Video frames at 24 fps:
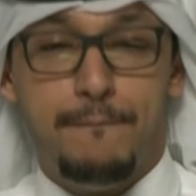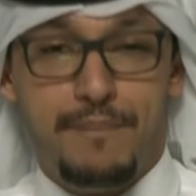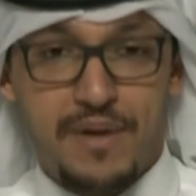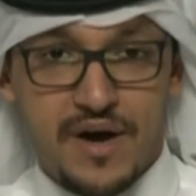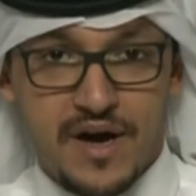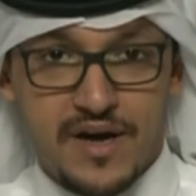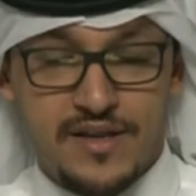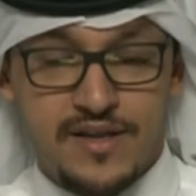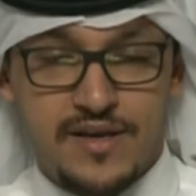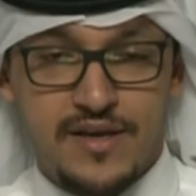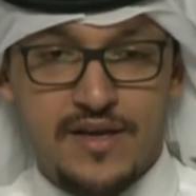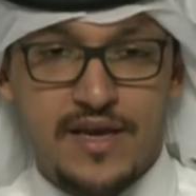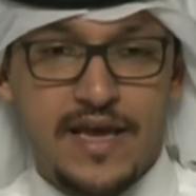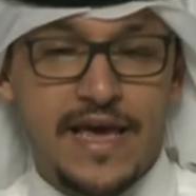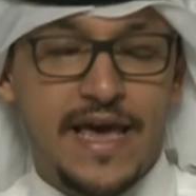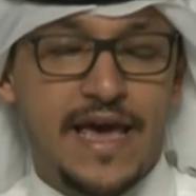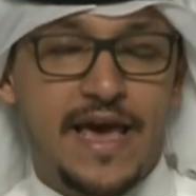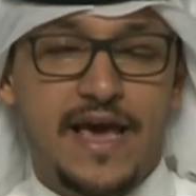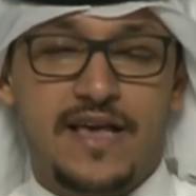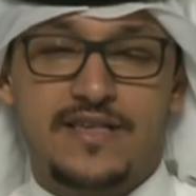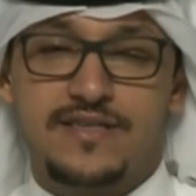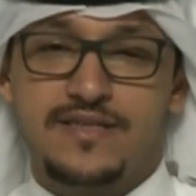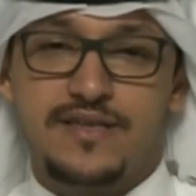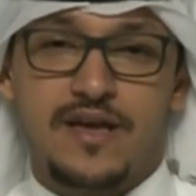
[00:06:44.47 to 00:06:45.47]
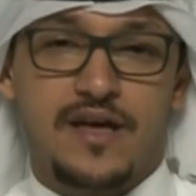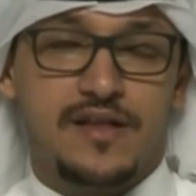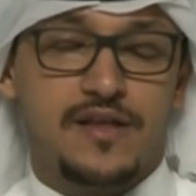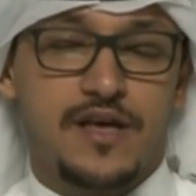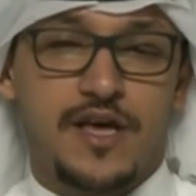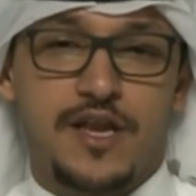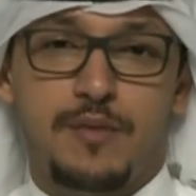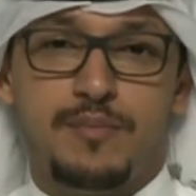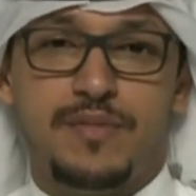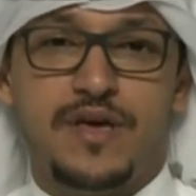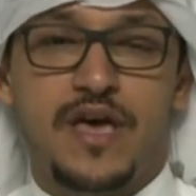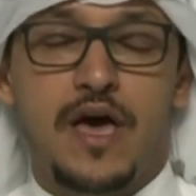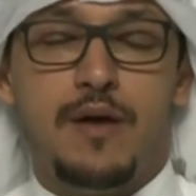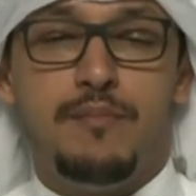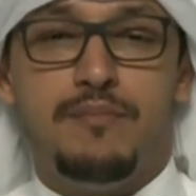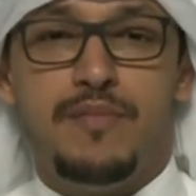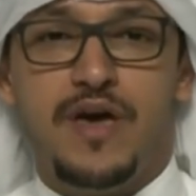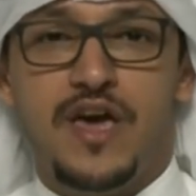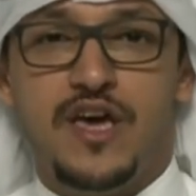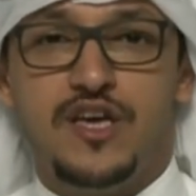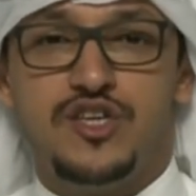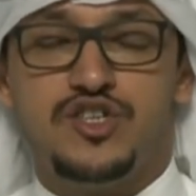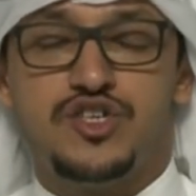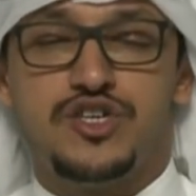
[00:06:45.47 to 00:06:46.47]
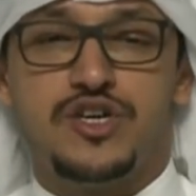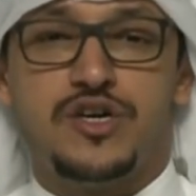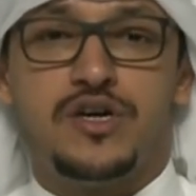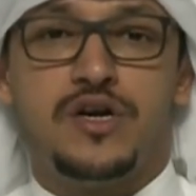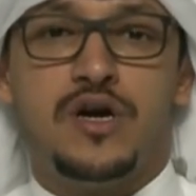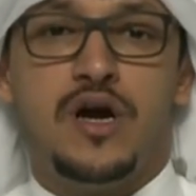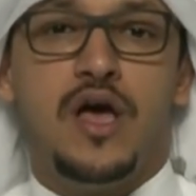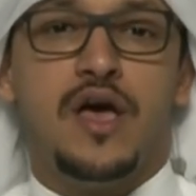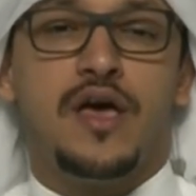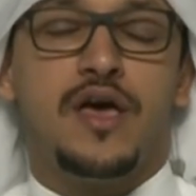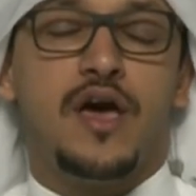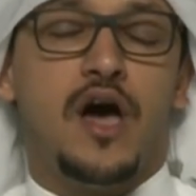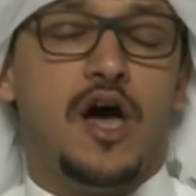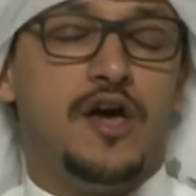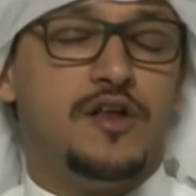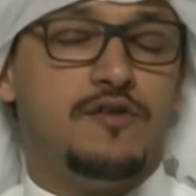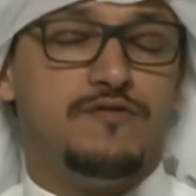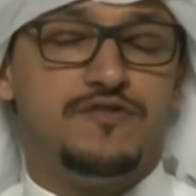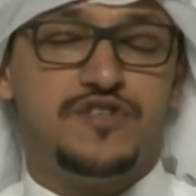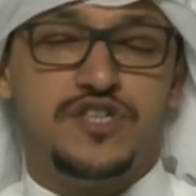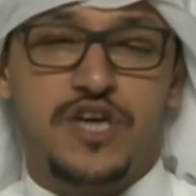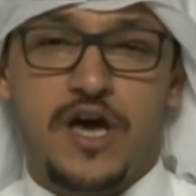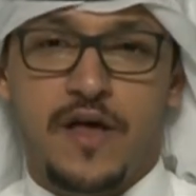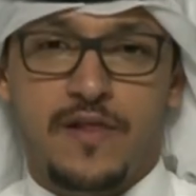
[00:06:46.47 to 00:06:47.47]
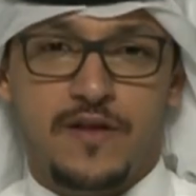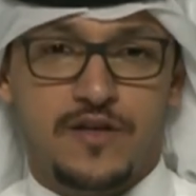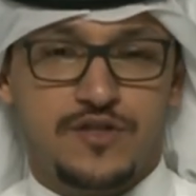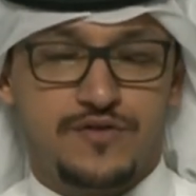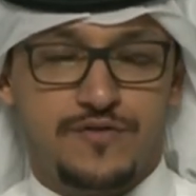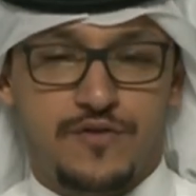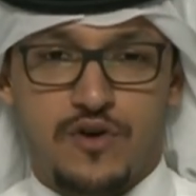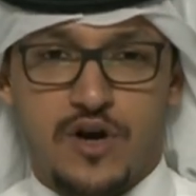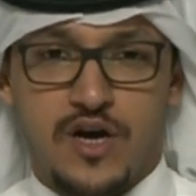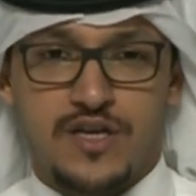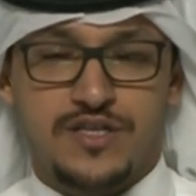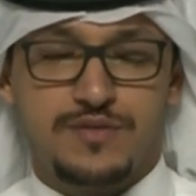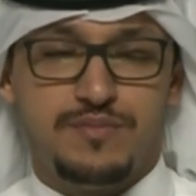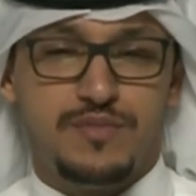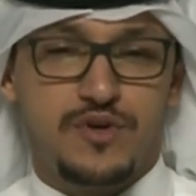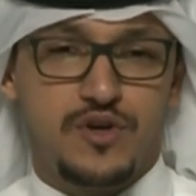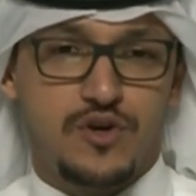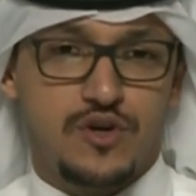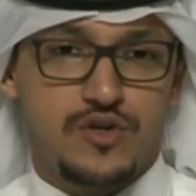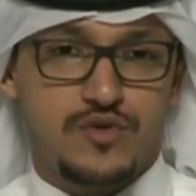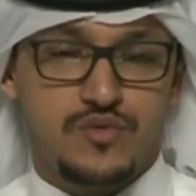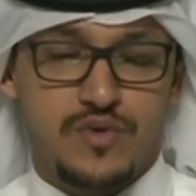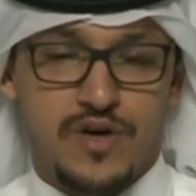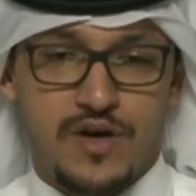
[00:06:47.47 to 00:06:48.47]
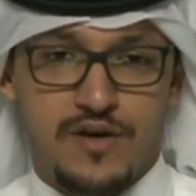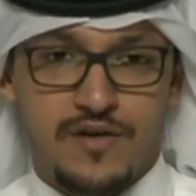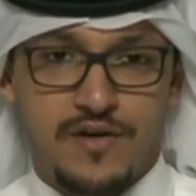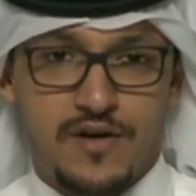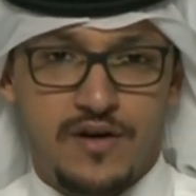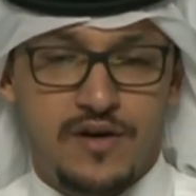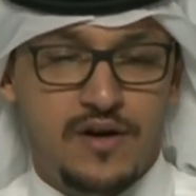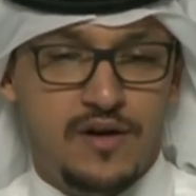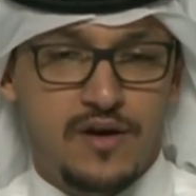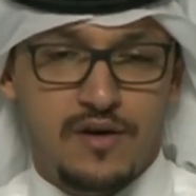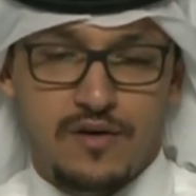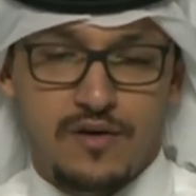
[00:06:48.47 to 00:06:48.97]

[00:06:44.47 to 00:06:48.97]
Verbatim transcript: But it's not going to be a major kind of challenge for us because we are